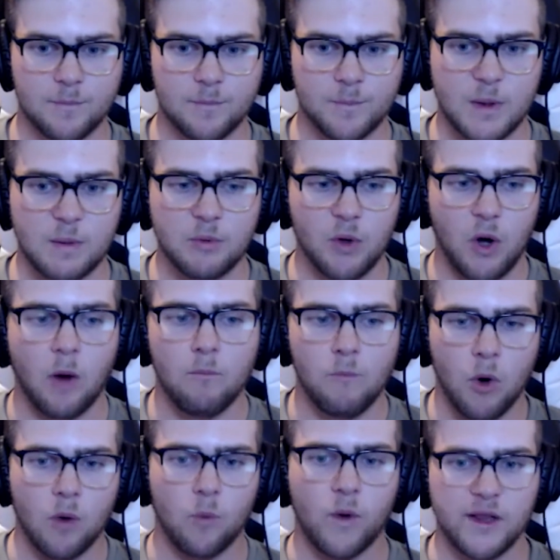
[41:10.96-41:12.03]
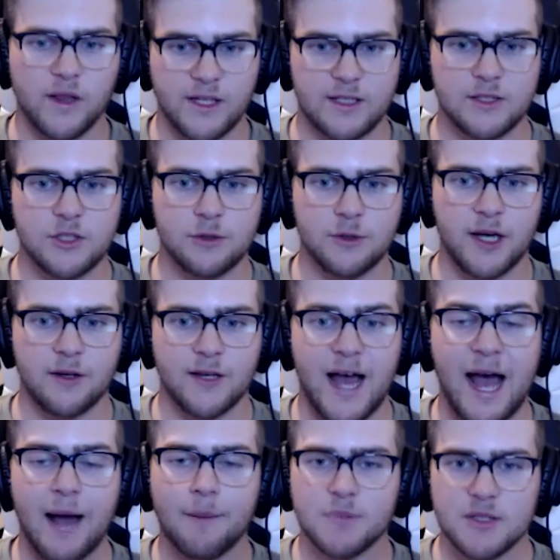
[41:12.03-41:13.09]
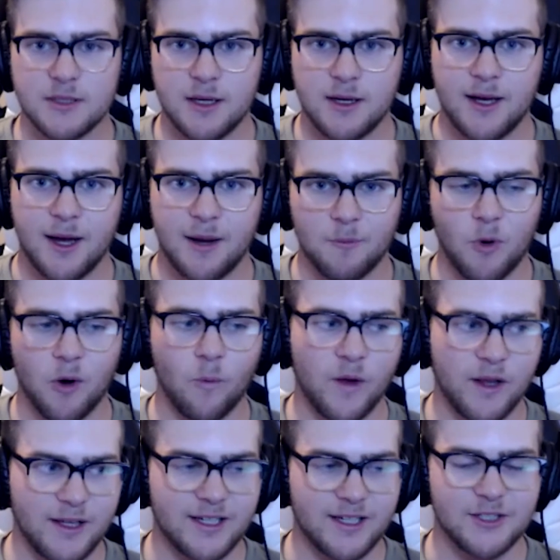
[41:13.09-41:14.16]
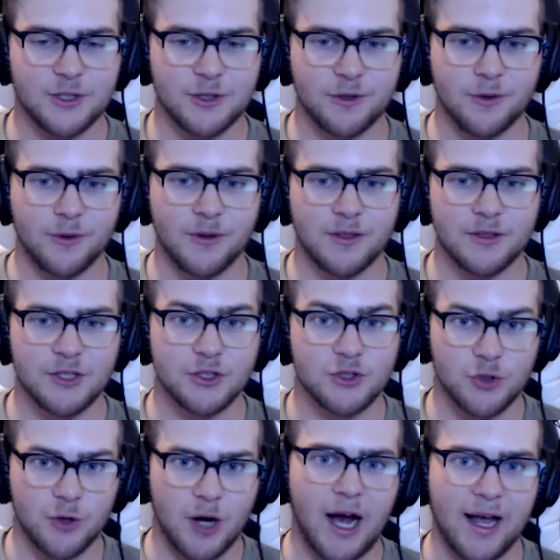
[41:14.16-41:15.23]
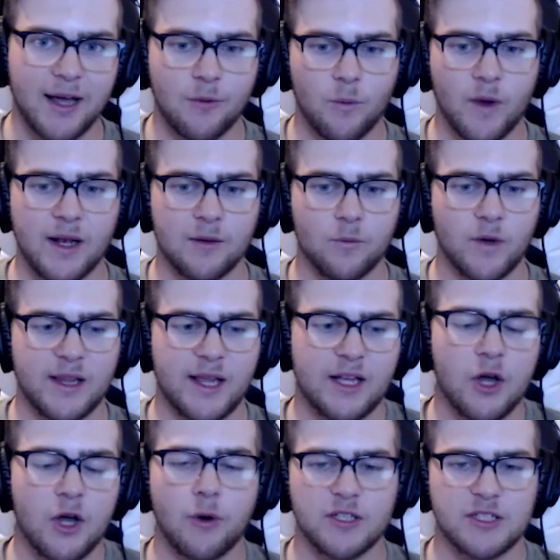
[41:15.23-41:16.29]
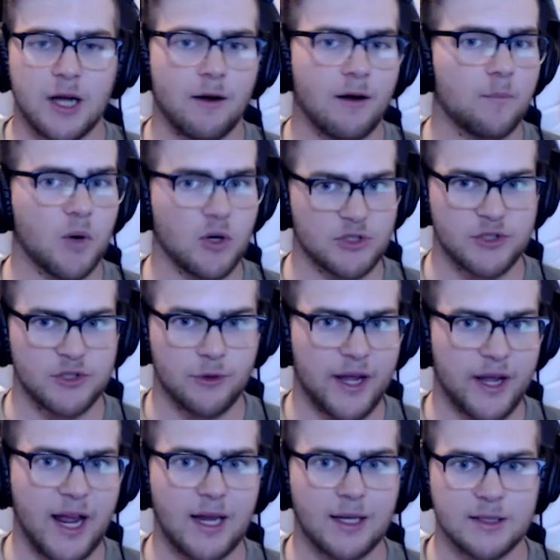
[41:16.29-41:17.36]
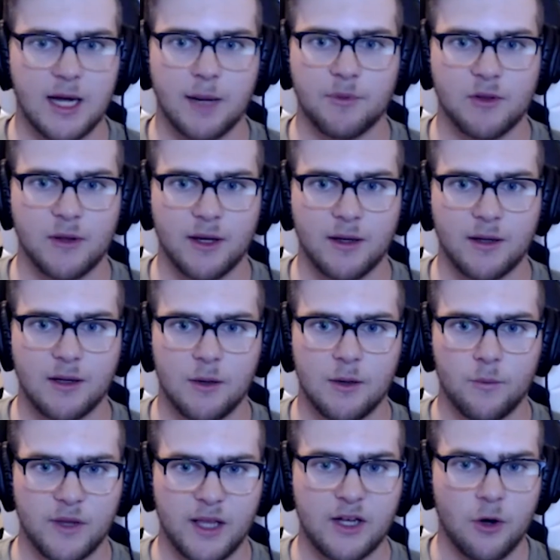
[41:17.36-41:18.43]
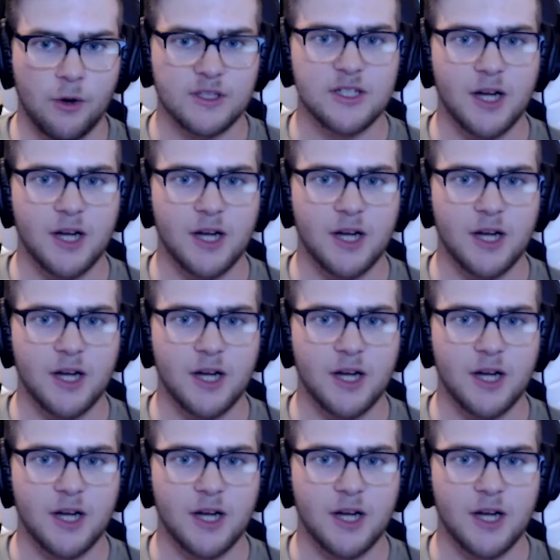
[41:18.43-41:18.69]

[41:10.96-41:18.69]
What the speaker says: people are more willing to adapt and more willing to try when they know it's not a personal gain type of thing, when they know it's